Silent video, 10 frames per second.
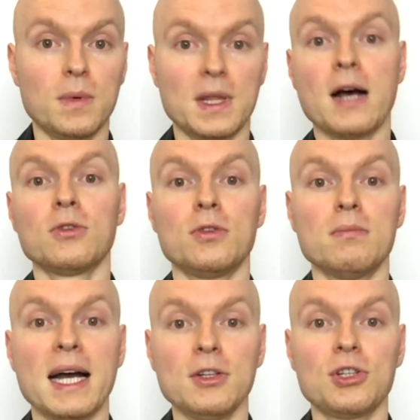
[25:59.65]
Without
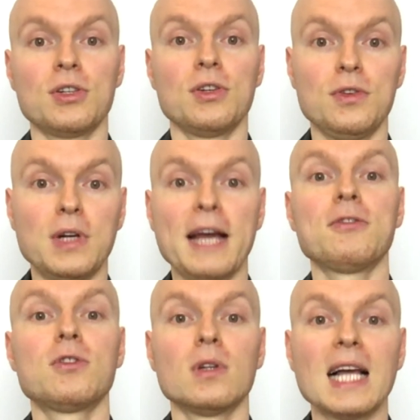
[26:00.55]
doing much, you
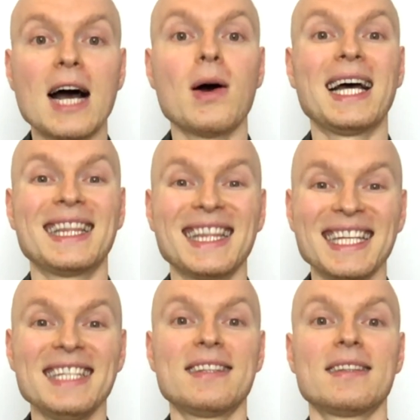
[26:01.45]
have to allow at
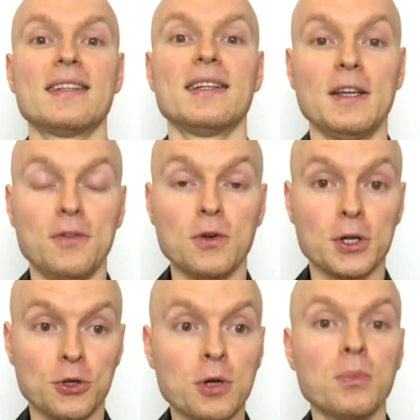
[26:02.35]
least, if you
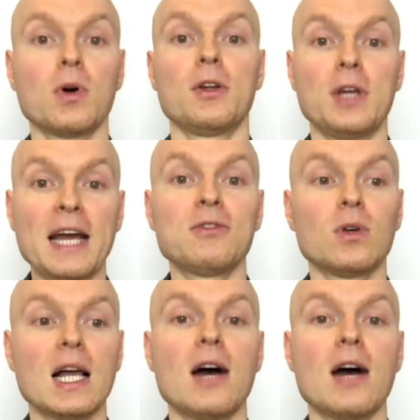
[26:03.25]
are a new importer, you have to